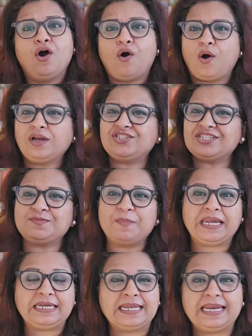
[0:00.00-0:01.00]
or just
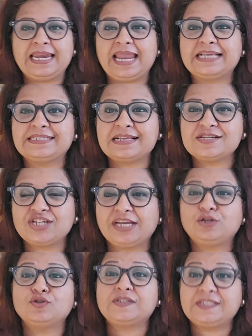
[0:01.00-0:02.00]
maintain an Excel
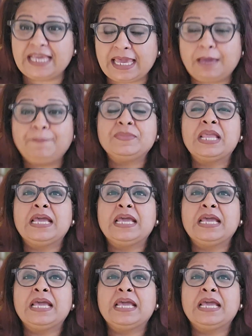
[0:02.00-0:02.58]
sheet to see